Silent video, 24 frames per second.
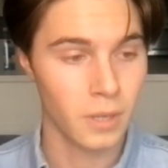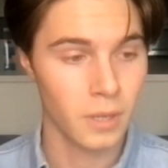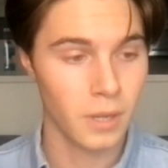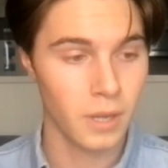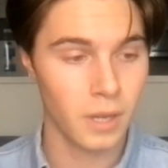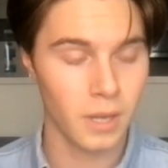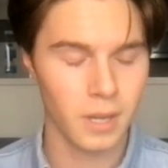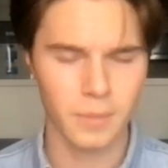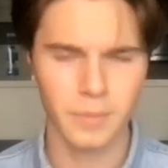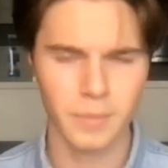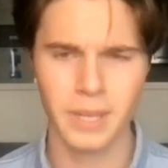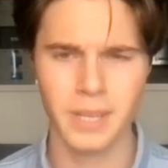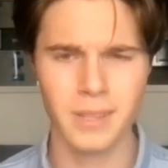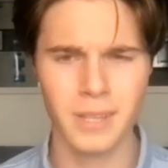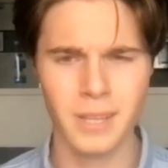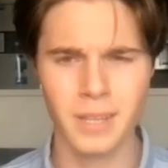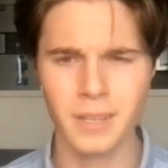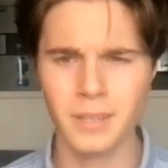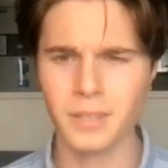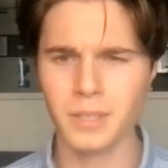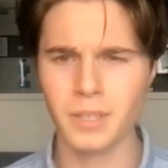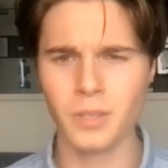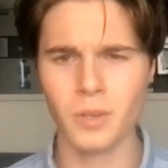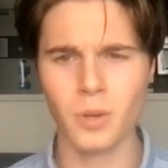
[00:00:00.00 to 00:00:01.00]
And
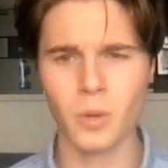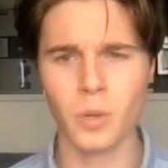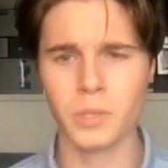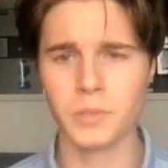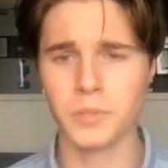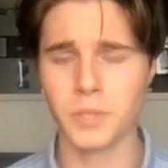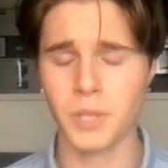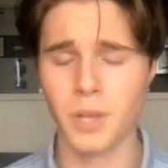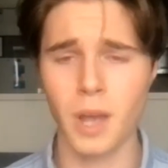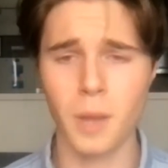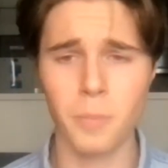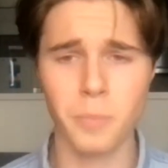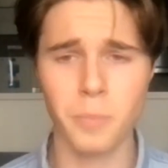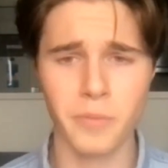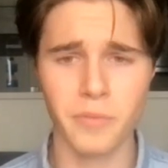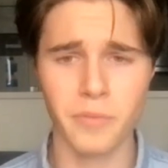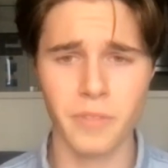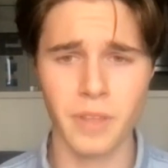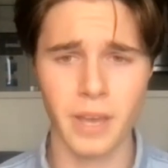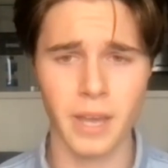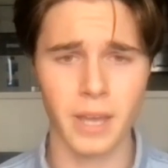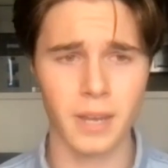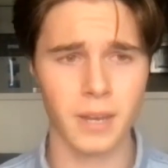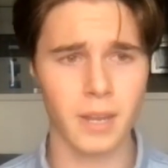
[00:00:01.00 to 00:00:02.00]
then, you know, on top of
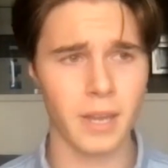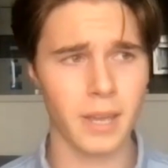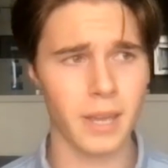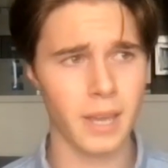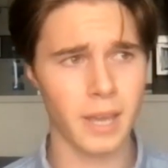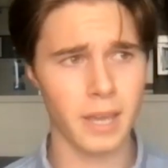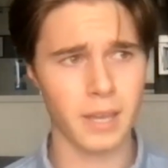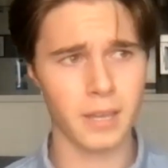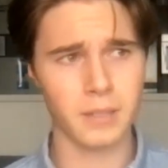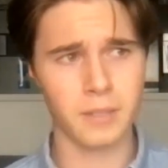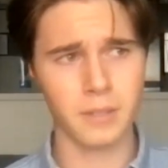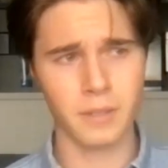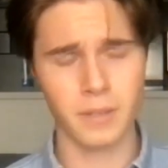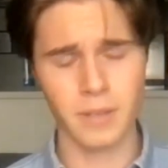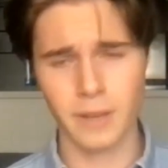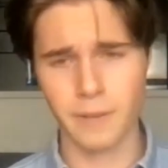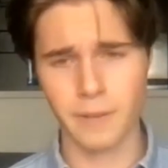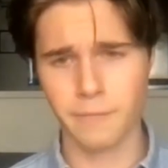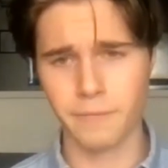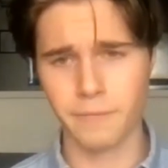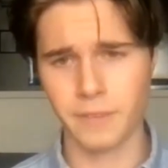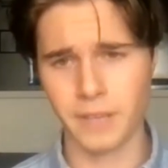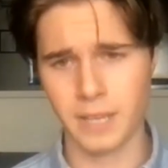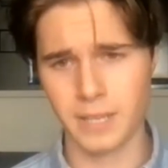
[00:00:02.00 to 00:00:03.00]
that, I had a
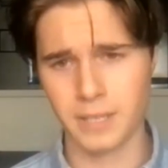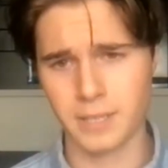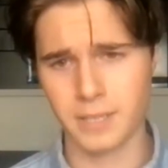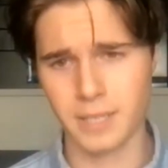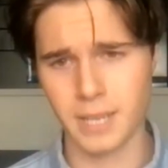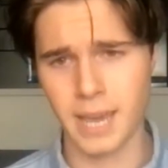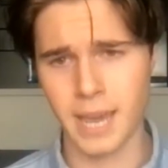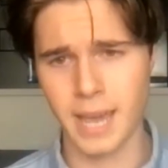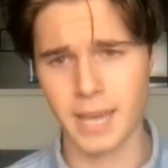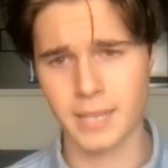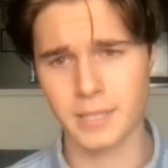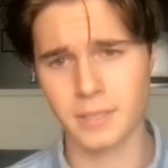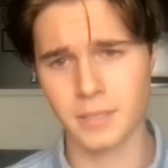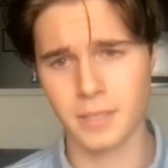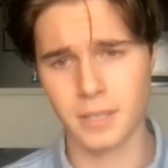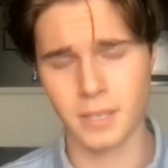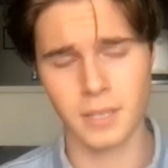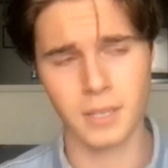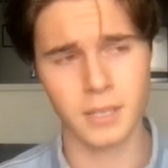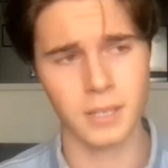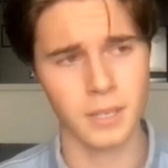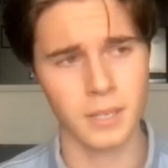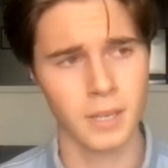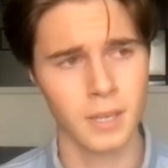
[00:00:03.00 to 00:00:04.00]

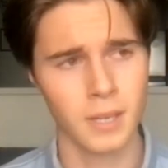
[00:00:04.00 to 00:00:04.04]
fantastic